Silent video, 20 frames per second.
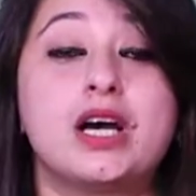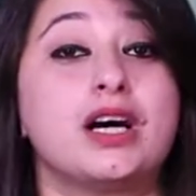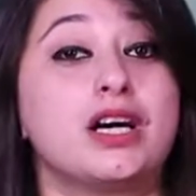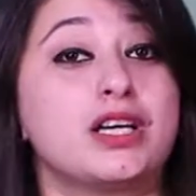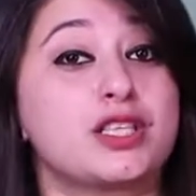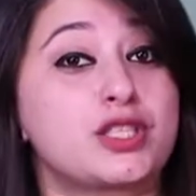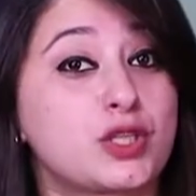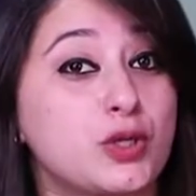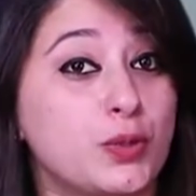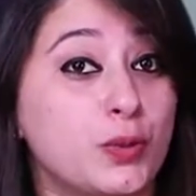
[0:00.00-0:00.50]

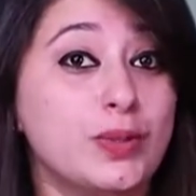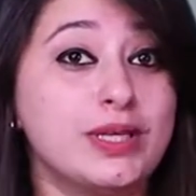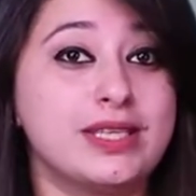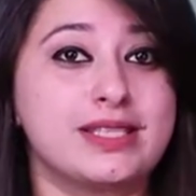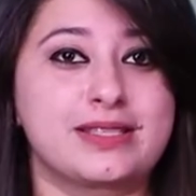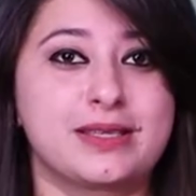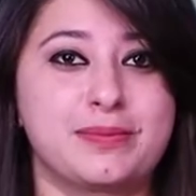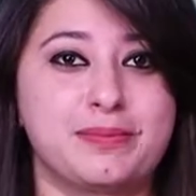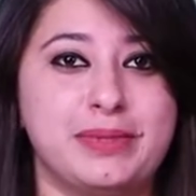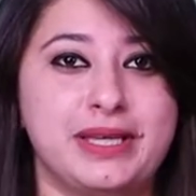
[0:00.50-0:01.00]
A school
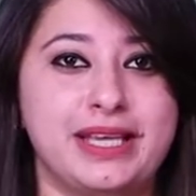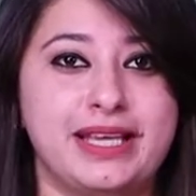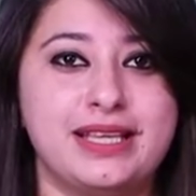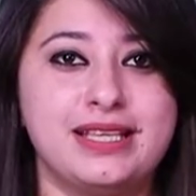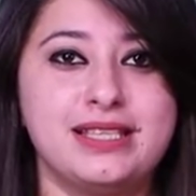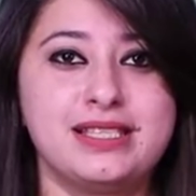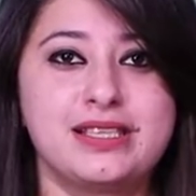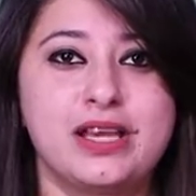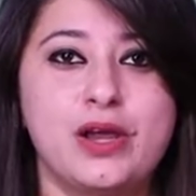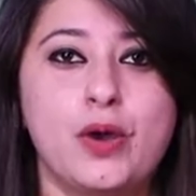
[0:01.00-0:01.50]
is a
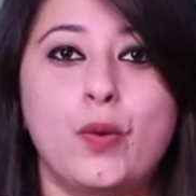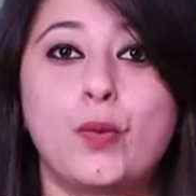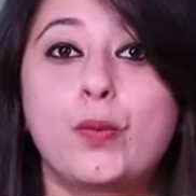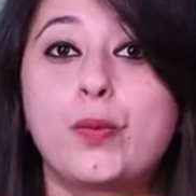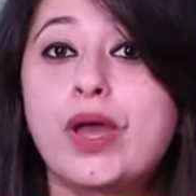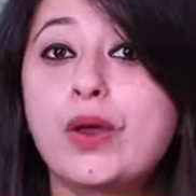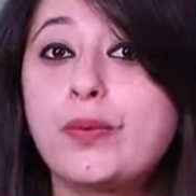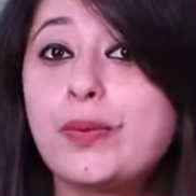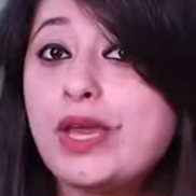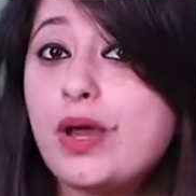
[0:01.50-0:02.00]
place
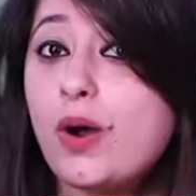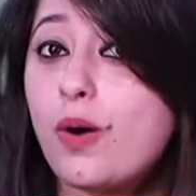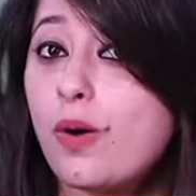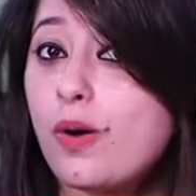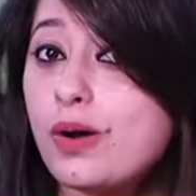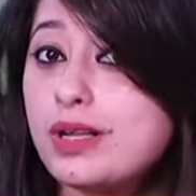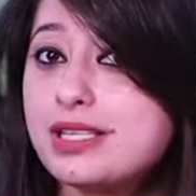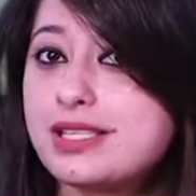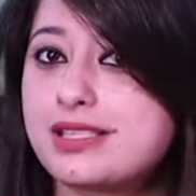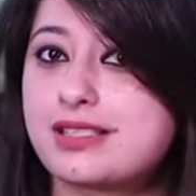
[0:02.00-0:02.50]
where we
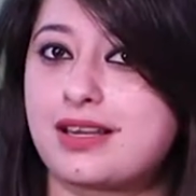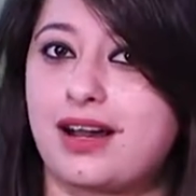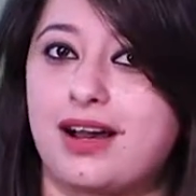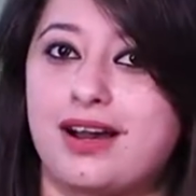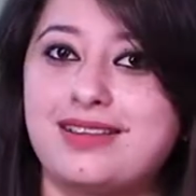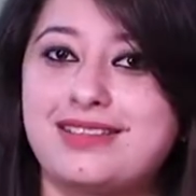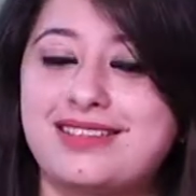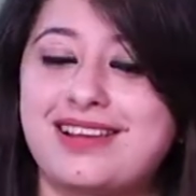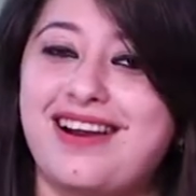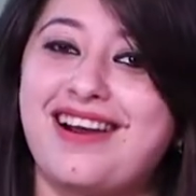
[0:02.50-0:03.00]
all
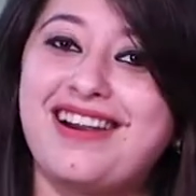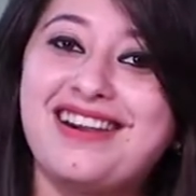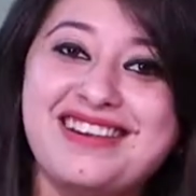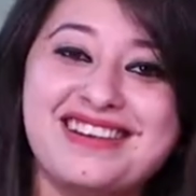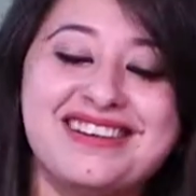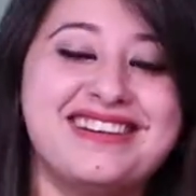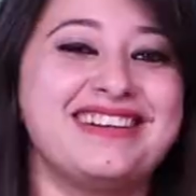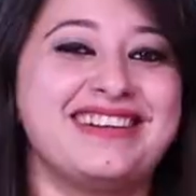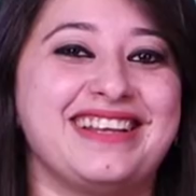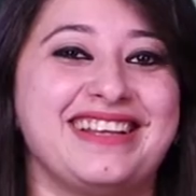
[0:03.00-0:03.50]
start our
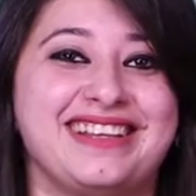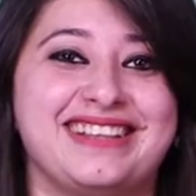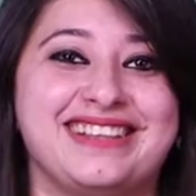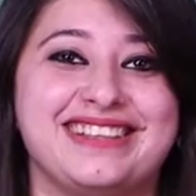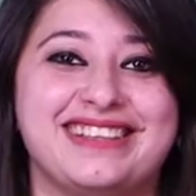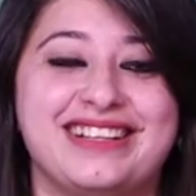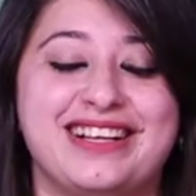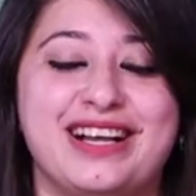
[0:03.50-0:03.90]
learning.